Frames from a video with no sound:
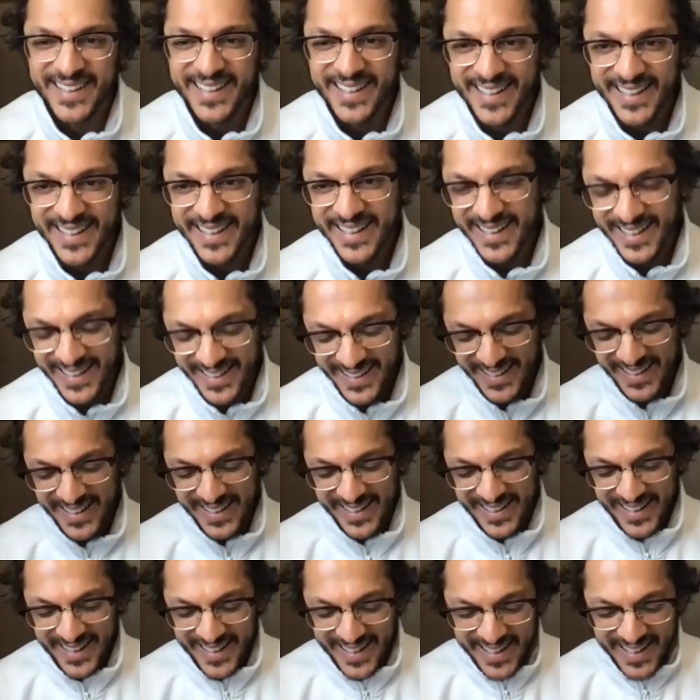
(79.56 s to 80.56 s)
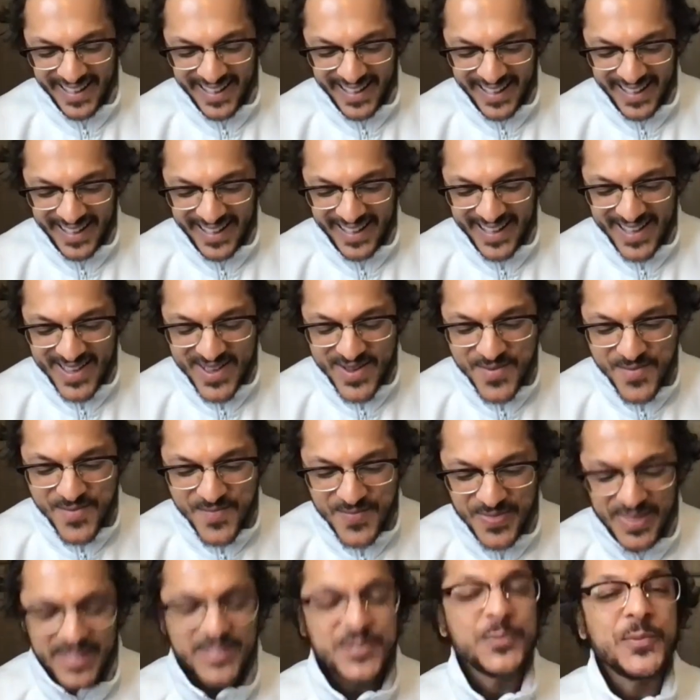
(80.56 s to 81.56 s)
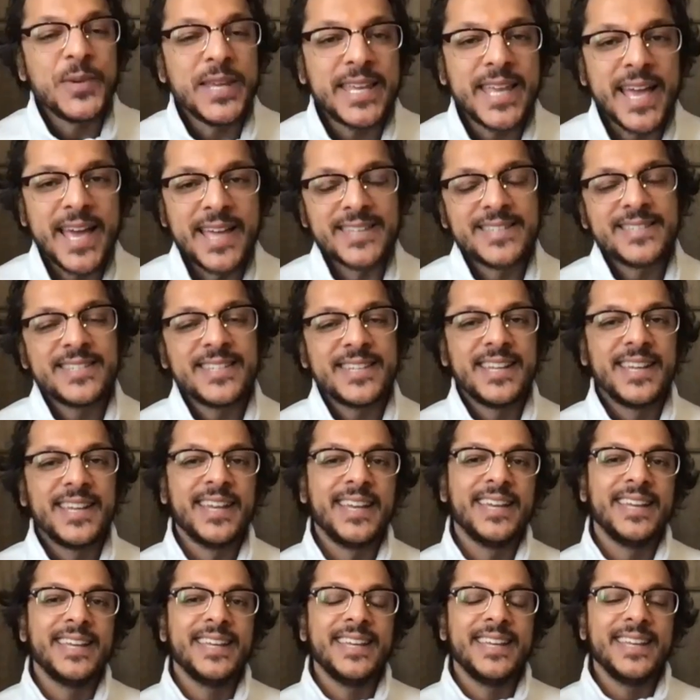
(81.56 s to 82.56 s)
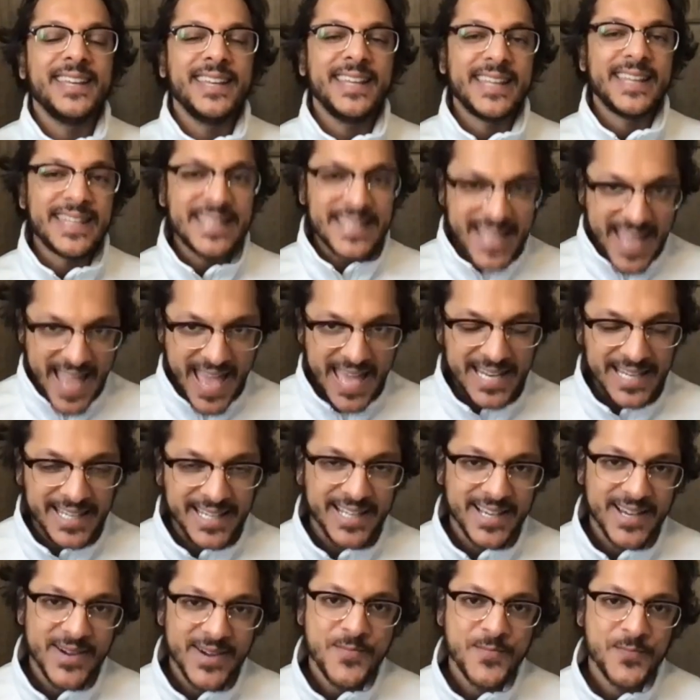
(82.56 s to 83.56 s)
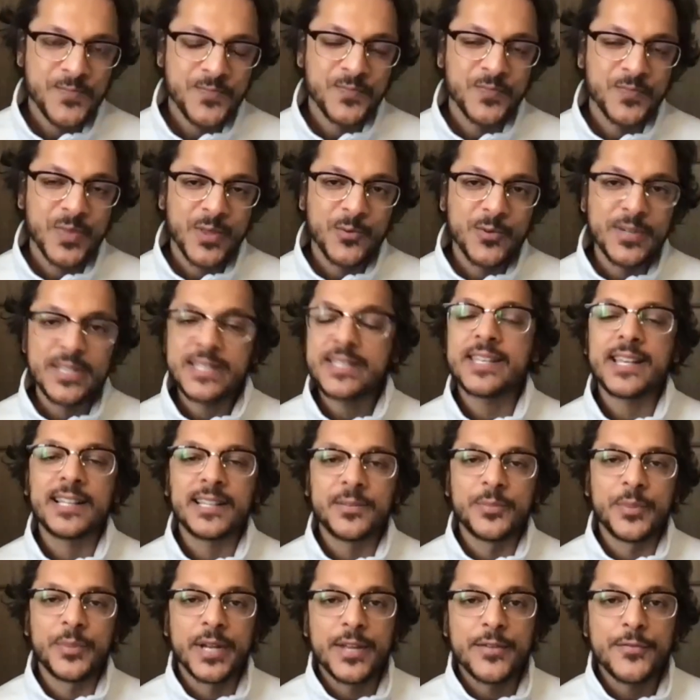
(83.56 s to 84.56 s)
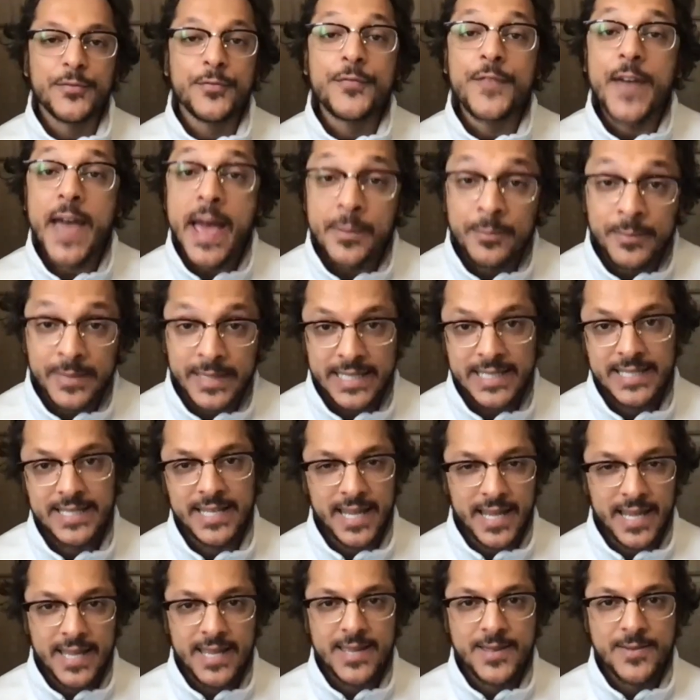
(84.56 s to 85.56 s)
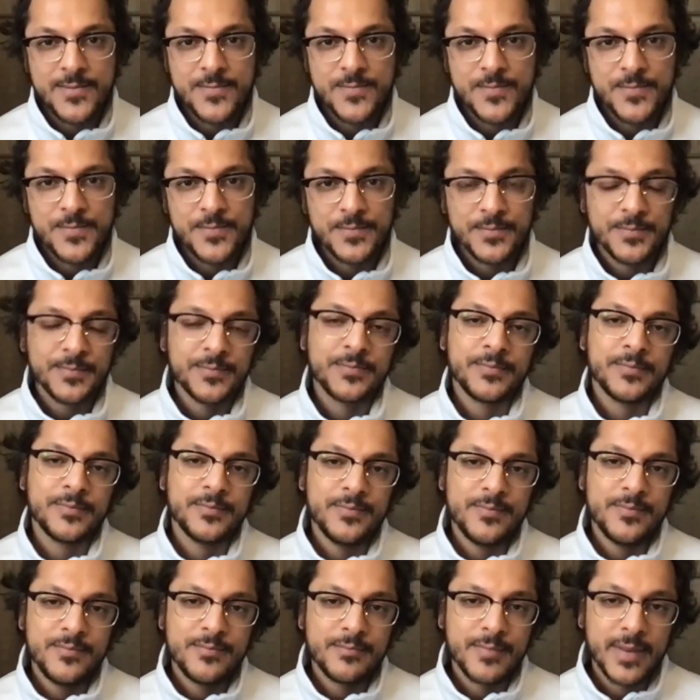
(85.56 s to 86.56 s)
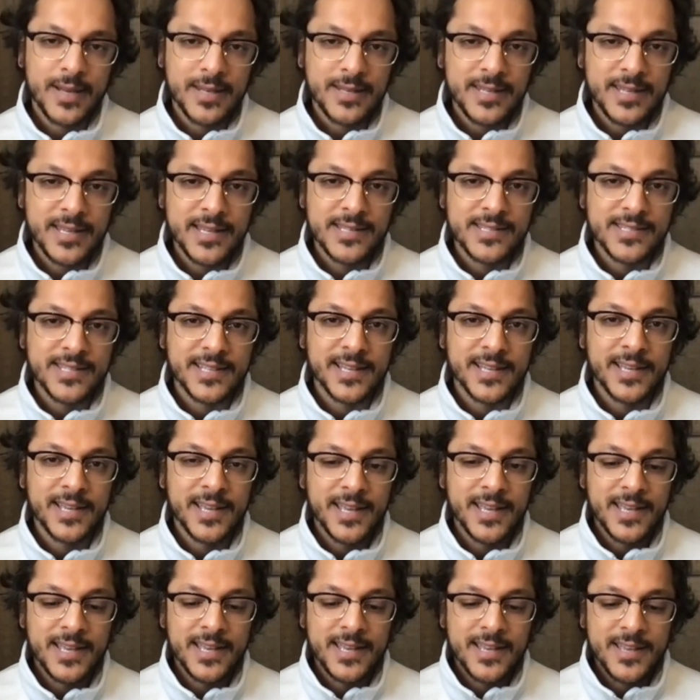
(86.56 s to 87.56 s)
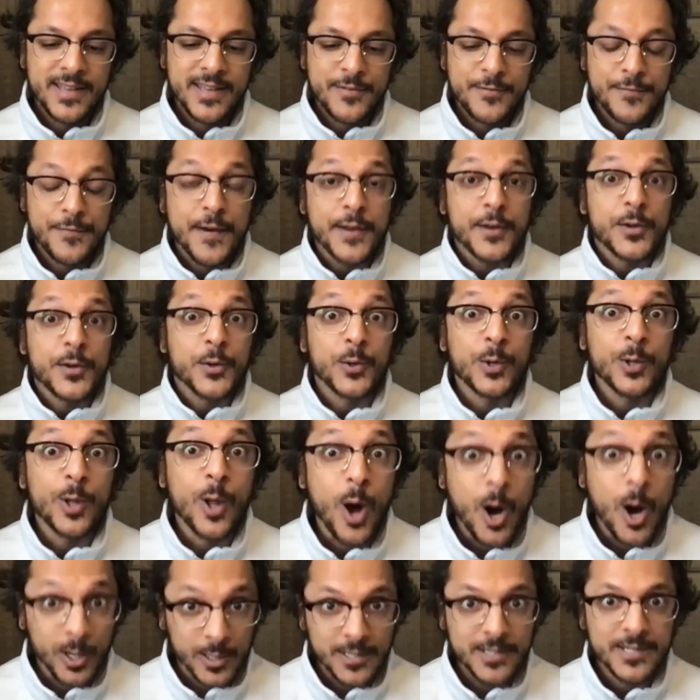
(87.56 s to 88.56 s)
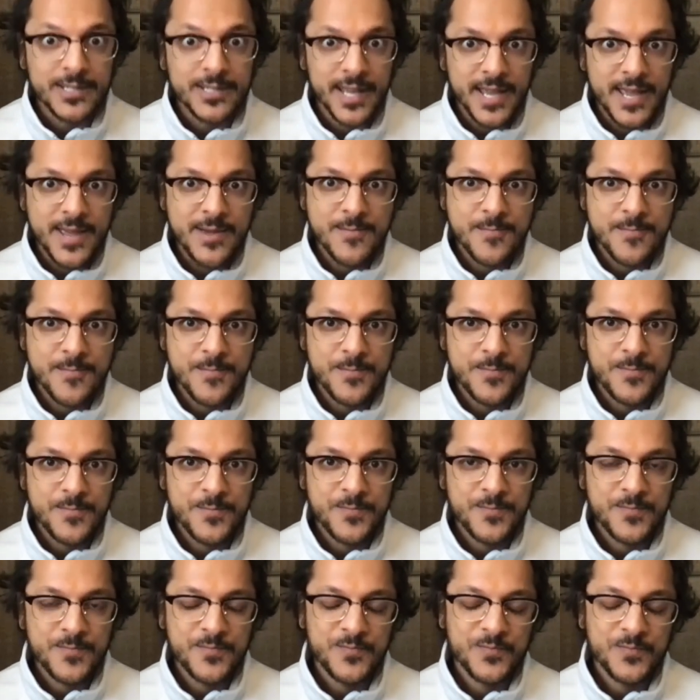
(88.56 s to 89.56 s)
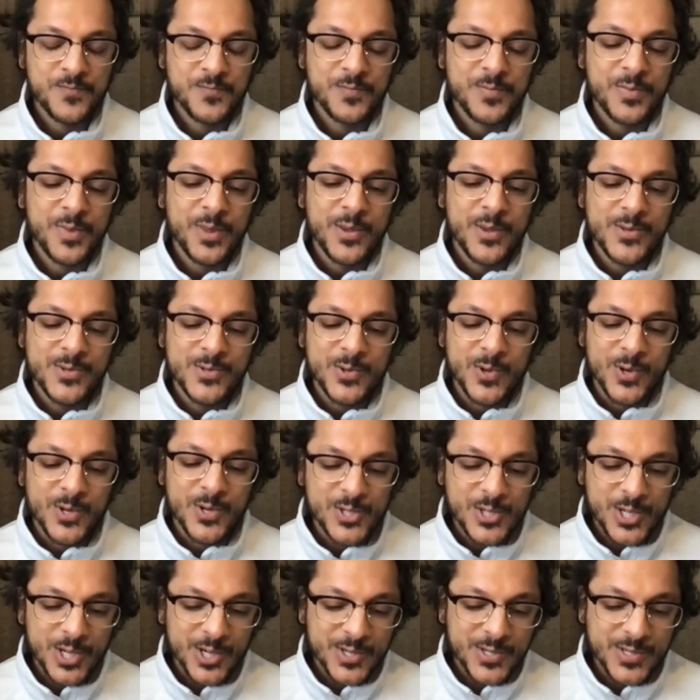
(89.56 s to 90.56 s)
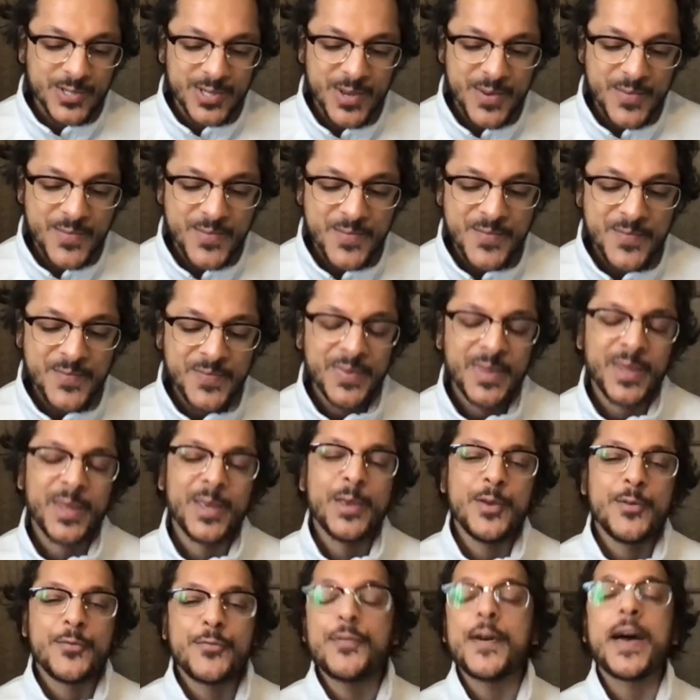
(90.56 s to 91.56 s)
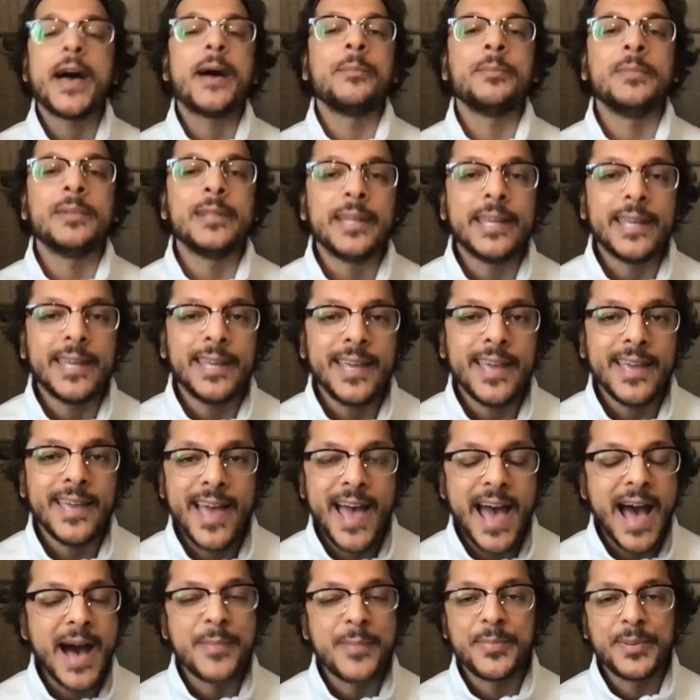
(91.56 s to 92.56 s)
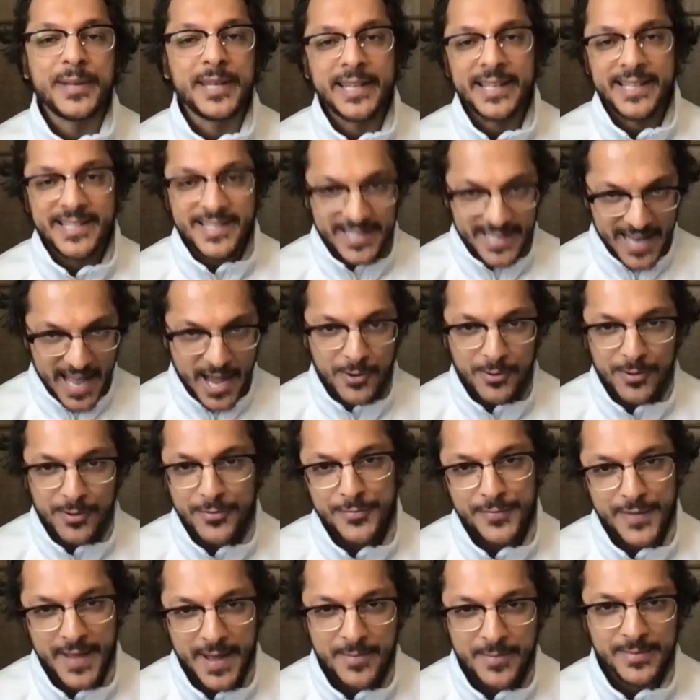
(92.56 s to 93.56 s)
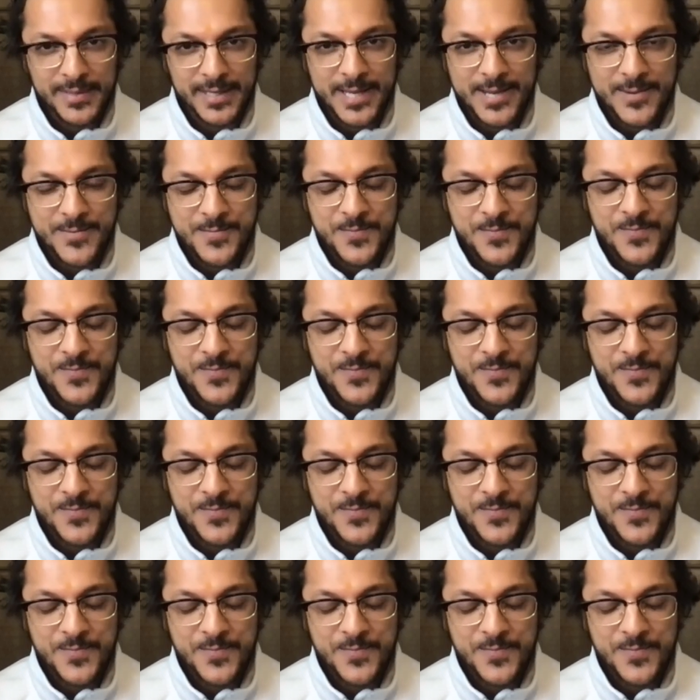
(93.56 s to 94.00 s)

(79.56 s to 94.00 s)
this weekend in Canada, we celebrate Family Day. Monday is a federal holiday. So I'll share some family happenings in our family